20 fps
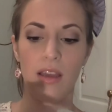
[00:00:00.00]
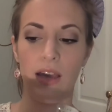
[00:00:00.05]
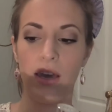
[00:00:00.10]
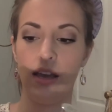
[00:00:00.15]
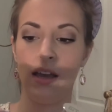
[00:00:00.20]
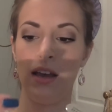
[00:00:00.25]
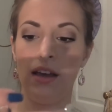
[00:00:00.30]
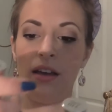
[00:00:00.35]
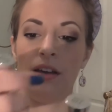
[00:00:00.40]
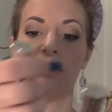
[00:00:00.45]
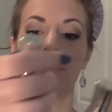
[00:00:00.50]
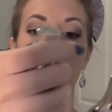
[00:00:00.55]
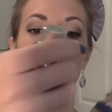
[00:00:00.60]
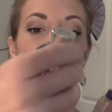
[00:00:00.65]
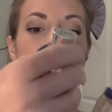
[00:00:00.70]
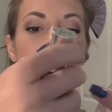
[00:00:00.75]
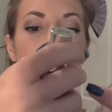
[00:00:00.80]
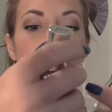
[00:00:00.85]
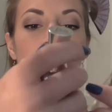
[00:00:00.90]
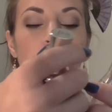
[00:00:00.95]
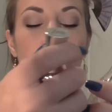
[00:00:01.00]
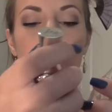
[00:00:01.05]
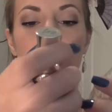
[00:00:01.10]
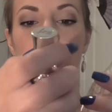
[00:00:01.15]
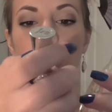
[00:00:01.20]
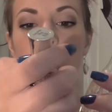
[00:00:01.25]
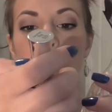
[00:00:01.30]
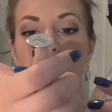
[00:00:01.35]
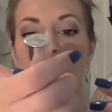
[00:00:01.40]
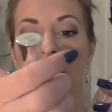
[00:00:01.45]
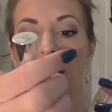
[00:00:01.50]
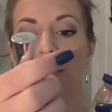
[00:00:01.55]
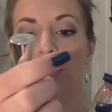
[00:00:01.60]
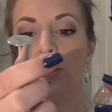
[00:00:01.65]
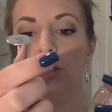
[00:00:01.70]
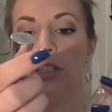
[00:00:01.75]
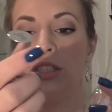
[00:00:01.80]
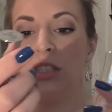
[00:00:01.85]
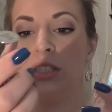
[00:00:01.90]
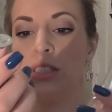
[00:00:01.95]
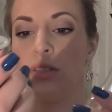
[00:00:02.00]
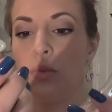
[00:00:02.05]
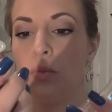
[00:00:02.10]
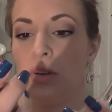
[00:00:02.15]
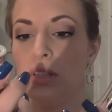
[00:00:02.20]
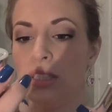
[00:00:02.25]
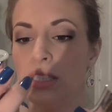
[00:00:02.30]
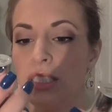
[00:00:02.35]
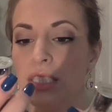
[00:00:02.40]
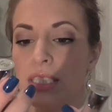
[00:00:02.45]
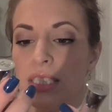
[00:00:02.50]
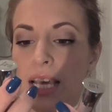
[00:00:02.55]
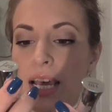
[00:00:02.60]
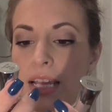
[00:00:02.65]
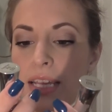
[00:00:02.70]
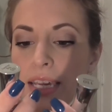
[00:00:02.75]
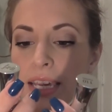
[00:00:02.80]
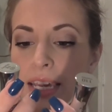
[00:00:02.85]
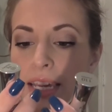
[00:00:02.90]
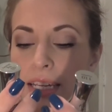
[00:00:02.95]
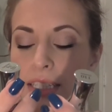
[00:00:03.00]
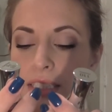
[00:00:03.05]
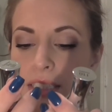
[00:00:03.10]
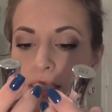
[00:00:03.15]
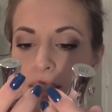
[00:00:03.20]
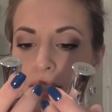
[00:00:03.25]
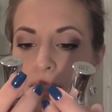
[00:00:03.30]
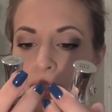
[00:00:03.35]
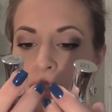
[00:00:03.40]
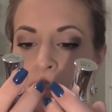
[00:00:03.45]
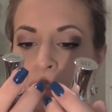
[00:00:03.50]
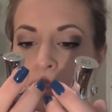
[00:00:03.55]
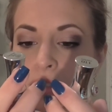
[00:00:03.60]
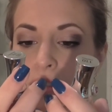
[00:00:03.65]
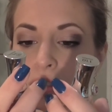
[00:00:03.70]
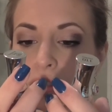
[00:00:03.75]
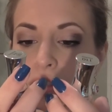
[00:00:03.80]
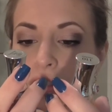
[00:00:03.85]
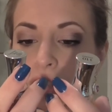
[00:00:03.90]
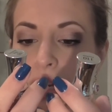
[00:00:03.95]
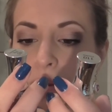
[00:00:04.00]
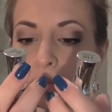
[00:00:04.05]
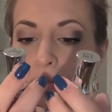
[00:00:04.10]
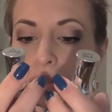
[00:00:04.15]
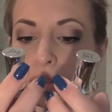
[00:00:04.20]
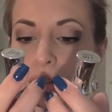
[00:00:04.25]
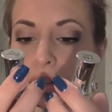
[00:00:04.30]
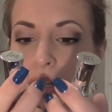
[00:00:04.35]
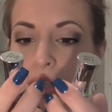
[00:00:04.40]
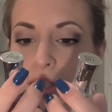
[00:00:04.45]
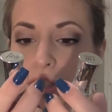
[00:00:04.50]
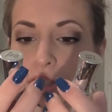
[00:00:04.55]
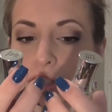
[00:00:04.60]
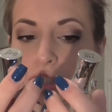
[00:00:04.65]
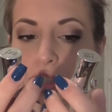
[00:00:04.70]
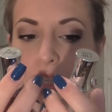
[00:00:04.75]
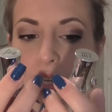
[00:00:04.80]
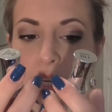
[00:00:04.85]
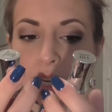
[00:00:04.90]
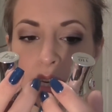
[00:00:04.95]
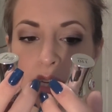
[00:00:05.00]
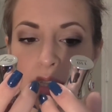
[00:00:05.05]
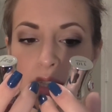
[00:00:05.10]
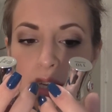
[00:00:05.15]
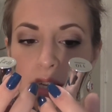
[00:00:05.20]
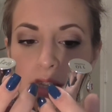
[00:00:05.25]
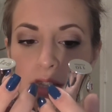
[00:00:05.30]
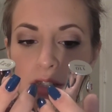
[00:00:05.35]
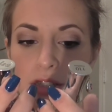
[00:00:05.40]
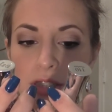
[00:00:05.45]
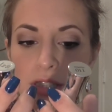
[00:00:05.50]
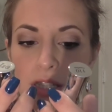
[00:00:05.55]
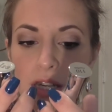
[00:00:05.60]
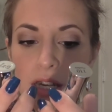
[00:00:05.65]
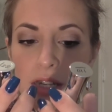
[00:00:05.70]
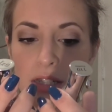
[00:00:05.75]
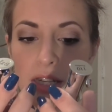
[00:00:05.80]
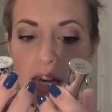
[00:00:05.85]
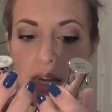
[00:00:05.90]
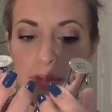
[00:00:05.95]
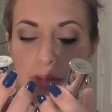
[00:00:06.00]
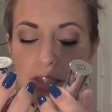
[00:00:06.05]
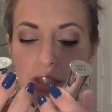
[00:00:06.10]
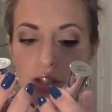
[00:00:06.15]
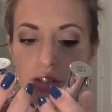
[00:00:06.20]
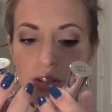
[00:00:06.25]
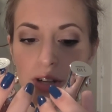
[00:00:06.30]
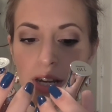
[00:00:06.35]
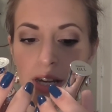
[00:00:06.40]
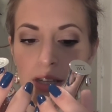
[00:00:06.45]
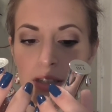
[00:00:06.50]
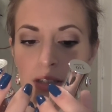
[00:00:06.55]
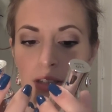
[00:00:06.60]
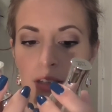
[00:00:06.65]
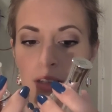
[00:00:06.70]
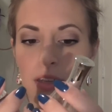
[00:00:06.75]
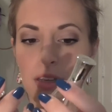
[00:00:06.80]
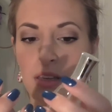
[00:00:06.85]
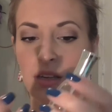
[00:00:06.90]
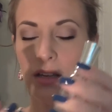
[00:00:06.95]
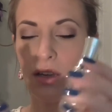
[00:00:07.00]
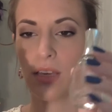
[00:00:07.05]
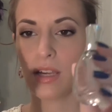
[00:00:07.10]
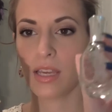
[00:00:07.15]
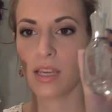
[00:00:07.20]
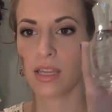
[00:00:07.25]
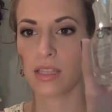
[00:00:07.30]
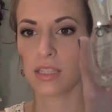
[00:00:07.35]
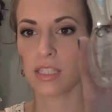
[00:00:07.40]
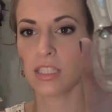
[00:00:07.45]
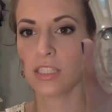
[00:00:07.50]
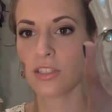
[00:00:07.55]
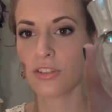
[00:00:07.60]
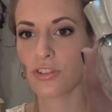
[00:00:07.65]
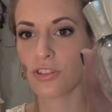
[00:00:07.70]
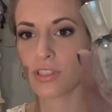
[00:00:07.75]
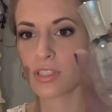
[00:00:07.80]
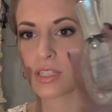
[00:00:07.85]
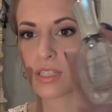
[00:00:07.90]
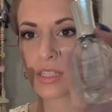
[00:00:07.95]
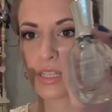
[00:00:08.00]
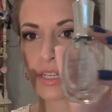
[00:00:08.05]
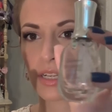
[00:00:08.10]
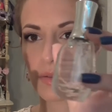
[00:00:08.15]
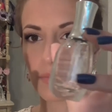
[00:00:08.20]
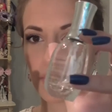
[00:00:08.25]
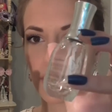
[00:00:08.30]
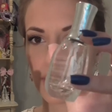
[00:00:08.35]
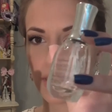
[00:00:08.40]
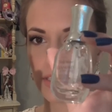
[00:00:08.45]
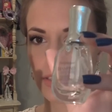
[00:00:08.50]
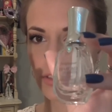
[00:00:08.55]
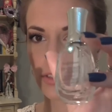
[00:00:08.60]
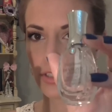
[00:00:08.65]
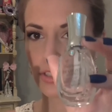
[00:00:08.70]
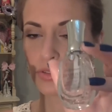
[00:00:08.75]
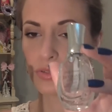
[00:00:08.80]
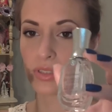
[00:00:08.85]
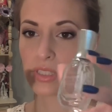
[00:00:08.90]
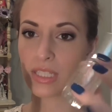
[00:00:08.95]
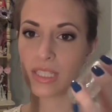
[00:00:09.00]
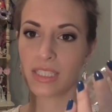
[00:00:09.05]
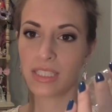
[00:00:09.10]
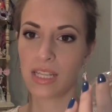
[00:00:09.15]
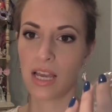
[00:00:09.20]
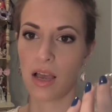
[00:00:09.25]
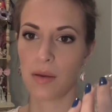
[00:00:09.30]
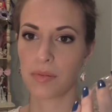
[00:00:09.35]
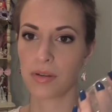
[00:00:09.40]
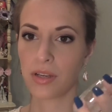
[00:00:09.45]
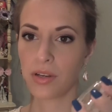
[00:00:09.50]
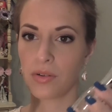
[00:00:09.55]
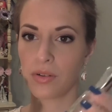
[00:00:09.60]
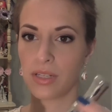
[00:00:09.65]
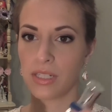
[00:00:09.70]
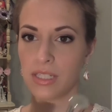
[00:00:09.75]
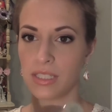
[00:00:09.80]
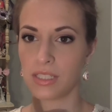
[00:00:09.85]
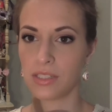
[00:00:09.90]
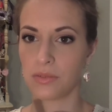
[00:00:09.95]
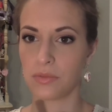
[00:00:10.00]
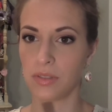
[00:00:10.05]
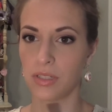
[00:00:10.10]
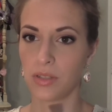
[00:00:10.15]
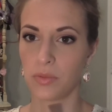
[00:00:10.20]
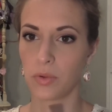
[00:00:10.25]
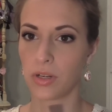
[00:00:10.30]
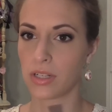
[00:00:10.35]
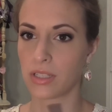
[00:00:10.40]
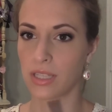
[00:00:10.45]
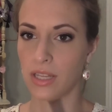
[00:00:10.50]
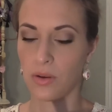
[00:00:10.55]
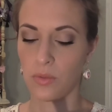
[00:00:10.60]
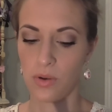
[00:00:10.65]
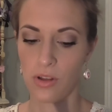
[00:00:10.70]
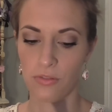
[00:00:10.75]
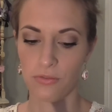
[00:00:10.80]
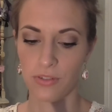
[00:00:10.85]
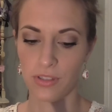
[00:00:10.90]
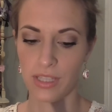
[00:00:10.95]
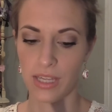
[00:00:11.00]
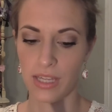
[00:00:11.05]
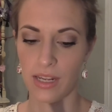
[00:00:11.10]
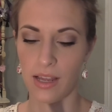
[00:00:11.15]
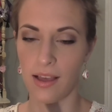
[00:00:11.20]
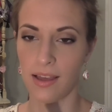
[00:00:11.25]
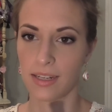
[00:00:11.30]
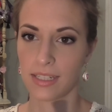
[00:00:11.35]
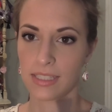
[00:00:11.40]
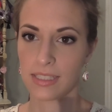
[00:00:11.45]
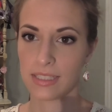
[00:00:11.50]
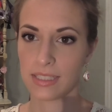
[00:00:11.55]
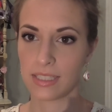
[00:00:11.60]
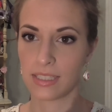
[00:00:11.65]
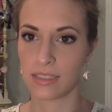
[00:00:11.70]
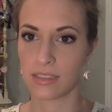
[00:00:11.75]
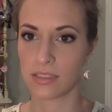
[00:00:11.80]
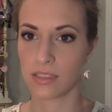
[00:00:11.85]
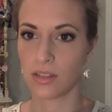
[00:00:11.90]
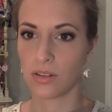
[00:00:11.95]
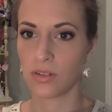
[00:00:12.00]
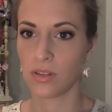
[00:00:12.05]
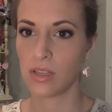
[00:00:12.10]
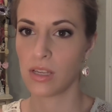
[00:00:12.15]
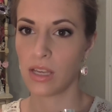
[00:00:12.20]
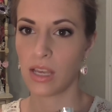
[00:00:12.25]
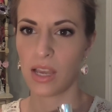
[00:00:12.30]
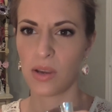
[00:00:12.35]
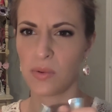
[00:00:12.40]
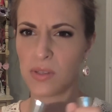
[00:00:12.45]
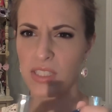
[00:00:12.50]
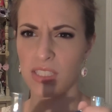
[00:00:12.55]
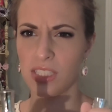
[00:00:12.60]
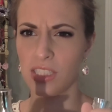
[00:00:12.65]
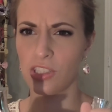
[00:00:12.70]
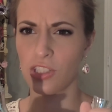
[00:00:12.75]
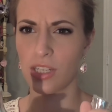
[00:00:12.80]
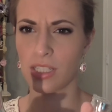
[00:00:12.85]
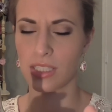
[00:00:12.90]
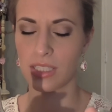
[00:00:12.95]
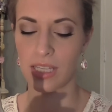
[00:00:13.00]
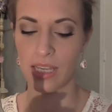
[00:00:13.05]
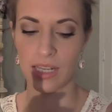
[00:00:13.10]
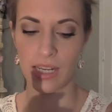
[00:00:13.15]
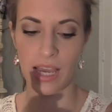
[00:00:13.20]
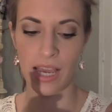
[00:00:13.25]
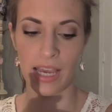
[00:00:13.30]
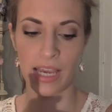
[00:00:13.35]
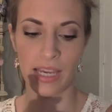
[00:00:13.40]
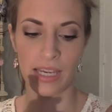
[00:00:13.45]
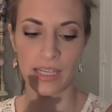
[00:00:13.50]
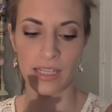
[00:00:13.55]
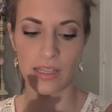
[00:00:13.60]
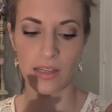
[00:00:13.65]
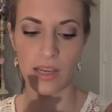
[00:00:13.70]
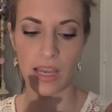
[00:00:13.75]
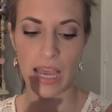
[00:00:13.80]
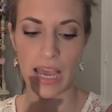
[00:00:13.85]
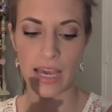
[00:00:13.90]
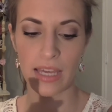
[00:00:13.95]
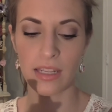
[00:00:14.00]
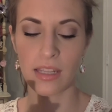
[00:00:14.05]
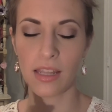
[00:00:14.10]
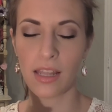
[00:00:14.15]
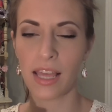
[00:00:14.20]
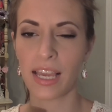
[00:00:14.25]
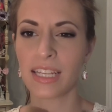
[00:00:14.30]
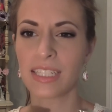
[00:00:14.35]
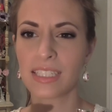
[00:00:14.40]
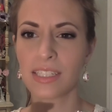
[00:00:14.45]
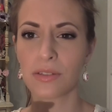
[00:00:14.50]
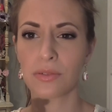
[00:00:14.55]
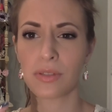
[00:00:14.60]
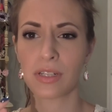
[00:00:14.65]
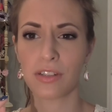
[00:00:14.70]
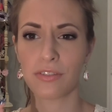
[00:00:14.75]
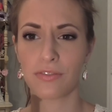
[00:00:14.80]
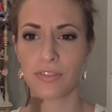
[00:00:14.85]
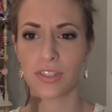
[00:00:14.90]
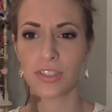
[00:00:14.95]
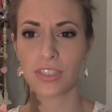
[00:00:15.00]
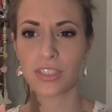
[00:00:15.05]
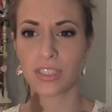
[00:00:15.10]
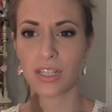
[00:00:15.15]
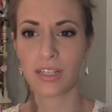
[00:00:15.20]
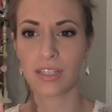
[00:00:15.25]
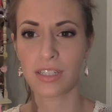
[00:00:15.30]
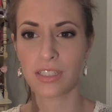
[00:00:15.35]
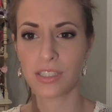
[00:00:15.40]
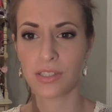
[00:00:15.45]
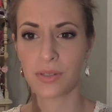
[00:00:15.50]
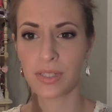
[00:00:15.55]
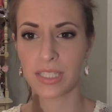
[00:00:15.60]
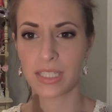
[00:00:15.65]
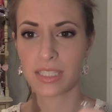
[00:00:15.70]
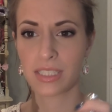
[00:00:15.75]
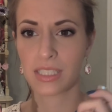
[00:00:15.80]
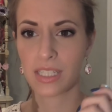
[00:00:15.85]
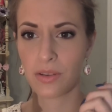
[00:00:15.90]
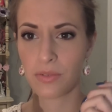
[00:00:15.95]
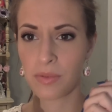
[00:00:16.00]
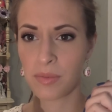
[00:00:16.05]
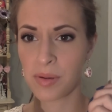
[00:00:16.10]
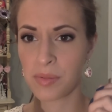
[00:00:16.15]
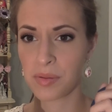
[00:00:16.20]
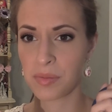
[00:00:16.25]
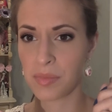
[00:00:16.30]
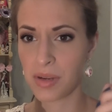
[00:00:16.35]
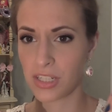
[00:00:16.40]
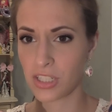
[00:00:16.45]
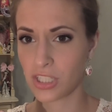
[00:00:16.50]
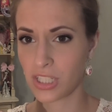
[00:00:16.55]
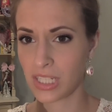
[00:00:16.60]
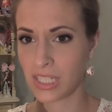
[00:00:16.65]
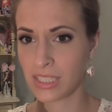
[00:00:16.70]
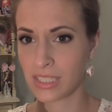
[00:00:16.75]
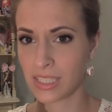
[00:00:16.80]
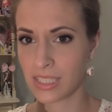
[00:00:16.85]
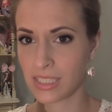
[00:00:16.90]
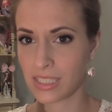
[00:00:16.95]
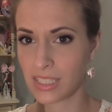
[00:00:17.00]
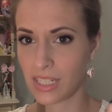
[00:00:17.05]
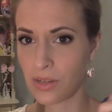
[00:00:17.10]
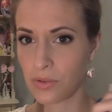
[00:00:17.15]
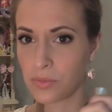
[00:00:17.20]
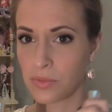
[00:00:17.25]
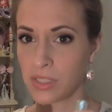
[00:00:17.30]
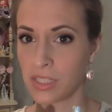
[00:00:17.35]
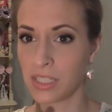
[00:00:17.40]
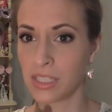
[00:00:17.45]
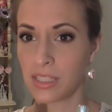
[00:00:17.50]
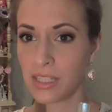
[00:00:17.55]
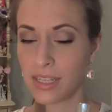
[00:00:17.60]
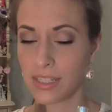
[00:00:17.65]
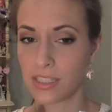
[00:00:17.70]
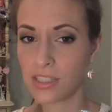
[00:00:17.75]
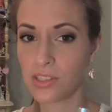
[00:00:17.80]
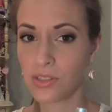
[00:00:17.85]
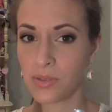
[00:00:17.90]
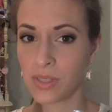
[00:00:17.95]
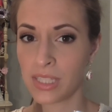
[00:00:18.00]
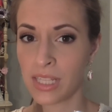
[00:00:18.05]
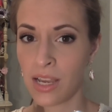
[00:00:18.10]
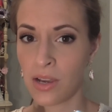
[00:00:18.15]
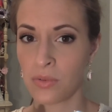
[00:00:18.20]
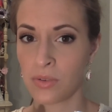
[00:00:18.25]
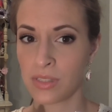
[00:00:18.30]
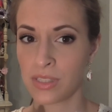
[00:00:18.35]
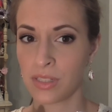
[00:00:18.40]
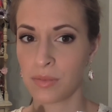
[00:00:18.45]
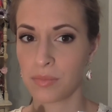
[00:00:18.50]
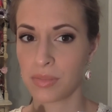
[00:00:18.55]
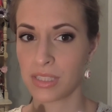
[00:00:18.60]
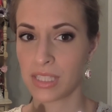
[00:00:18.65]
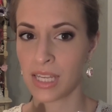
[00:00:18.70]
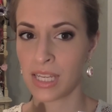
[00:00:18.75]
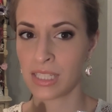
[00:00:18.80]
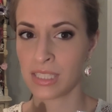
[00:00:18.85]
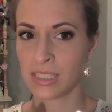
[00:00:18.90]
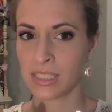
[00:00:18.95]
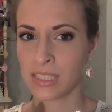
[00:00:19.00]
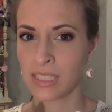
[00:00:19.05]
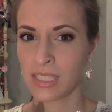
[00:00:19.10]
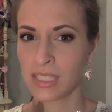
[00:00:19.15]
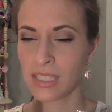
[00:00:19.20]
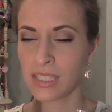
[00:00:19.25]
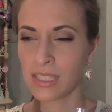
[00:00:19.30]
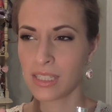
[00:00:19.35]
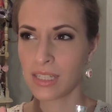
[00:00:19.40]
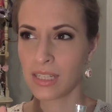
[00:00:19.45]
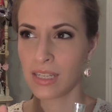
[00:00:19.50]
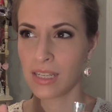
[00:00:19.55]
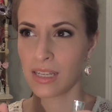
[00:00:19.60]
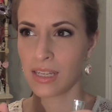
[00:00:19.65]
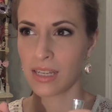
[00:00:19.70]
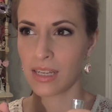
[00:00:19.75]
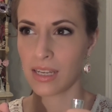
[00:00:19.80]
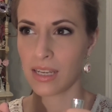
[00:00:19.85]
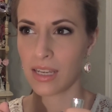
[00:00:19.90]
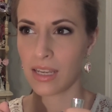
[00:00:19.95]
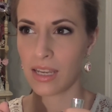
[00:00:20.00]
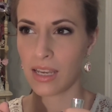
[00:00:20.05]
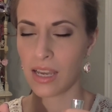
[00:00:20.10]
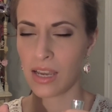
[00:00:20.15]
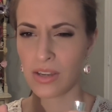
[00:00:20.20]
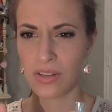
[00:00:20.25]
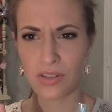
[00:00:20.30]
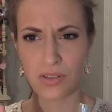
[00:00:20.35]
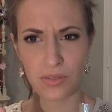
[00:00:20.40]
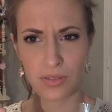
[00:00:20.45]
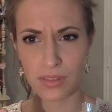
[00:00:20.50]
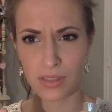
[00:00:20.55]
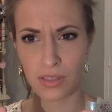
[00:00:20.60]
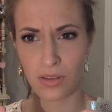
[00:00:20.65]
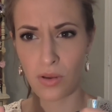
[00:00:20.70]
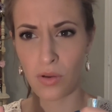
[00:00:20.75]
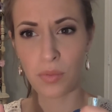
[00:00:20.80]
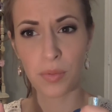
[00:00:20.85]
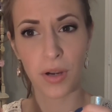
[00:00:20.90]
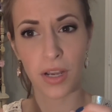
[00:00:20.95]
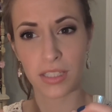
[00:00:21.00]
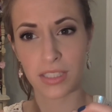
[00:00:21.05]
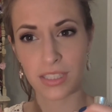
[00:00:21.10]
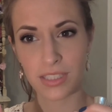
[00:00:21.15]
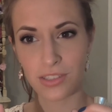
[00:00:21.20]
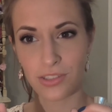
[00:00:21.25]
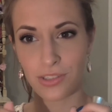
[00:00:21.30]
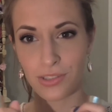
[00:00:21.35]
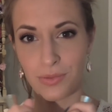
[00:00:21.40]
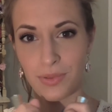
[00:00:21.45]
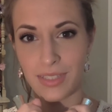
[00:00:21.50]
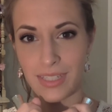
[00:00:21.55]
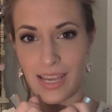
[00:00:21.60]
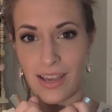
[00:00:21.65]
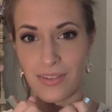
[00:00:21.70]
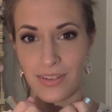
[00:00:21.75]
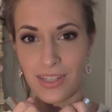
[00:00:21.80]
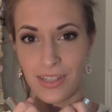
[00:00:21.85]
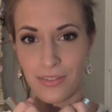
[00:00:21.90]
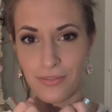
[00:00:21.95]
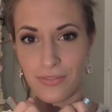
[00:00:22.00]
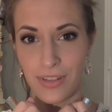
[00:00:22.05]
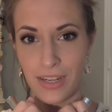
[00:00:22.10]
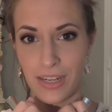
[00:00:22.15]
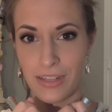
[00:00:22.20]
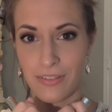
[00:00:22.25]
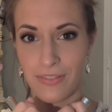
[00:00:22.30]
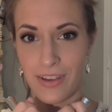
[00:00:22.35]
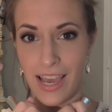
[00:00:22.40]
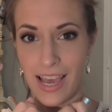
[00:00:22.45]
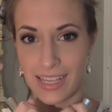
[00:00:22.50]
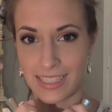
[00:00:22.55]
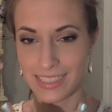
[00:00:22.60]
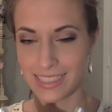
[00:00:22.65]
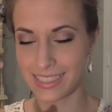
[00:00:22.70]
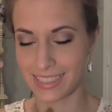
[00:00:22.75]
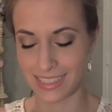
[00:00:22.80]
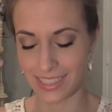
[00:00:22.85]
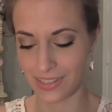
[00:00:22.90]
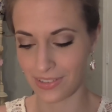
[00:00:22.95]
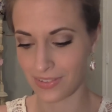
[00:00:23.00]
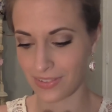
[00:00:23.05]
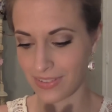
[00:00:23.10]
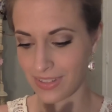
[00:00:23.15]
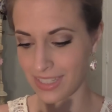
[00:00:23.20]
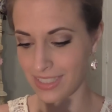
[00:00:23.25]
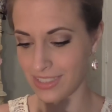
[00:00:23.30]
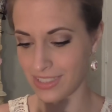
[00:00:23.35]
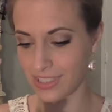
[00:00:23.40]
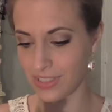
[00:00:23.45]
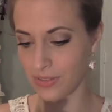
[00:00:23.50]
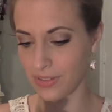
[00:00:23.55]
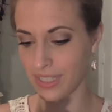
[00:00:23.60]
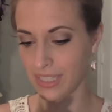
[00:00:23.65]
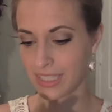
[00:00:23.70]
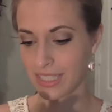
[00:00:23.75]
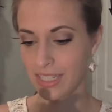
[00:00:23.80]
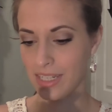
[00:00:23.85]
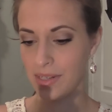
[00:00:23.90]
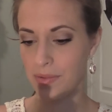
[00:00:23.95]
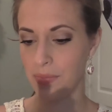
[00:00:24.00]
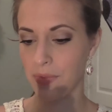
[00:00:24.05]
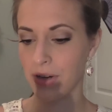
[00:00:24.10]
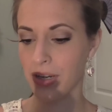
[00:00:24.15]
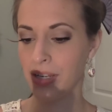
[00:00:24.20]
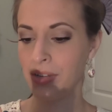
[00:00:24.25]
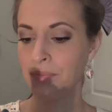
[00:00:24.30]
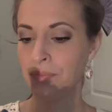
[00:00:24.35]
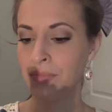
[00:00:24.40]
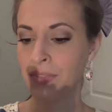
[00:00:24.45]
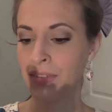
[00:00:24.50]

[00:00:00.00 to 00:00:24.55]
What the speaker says: I have two different nail polishes. One's a Sally Hansen Gem Crush and the other's a Diamond Strength. And this is just clear, but I used it as top coat and it didn't really work that well for that, honestly. So I wouldn't suggest that. I had liked it when I first started doing it, so I remember mentioning this and I really liked doing that with it, but then, I don't know, the whole process just went downhill very fast, so I just don't like it anymore.